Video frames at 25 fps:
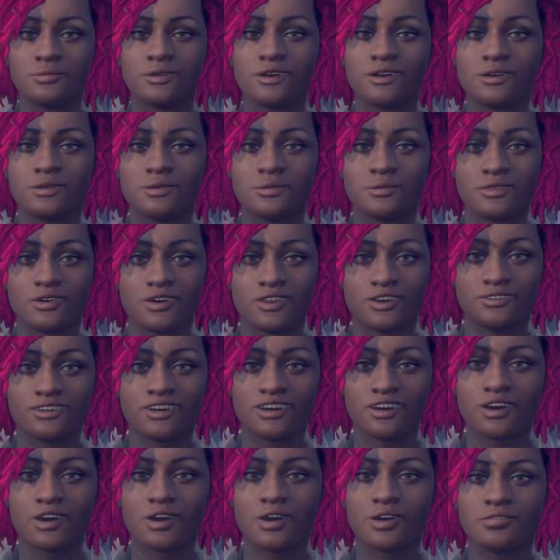Manipillars
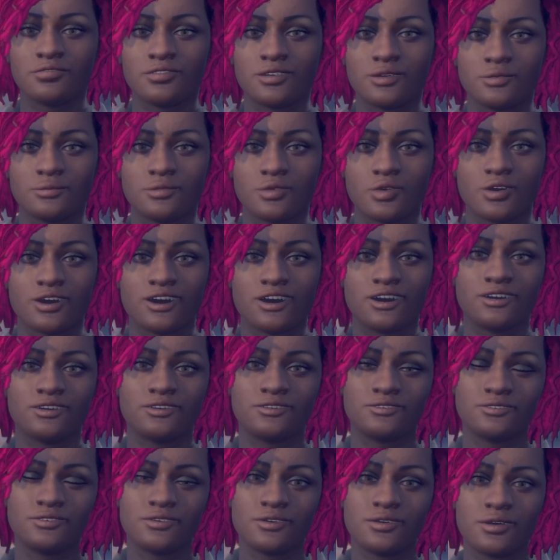ain't got pheromone
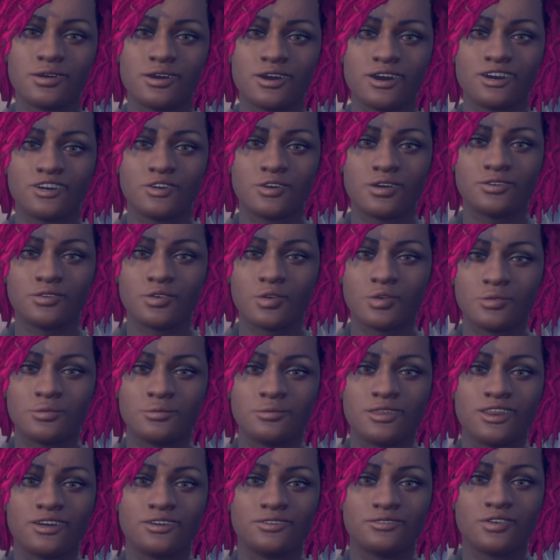sacs. I just told
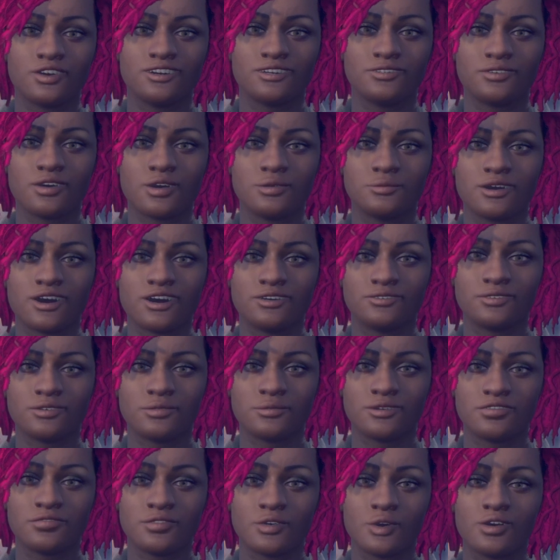him that so he'd stop
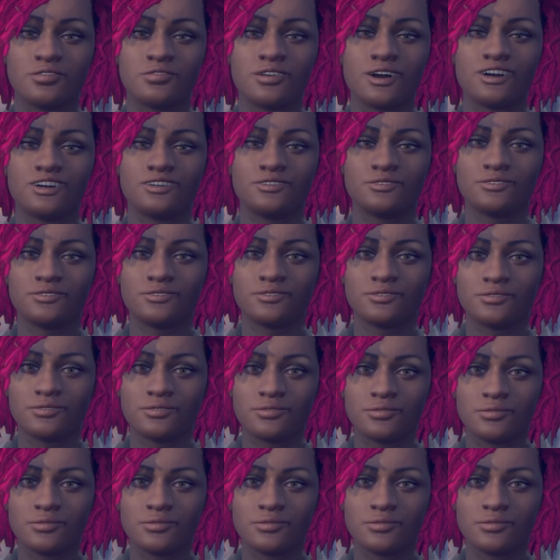asking me for advice.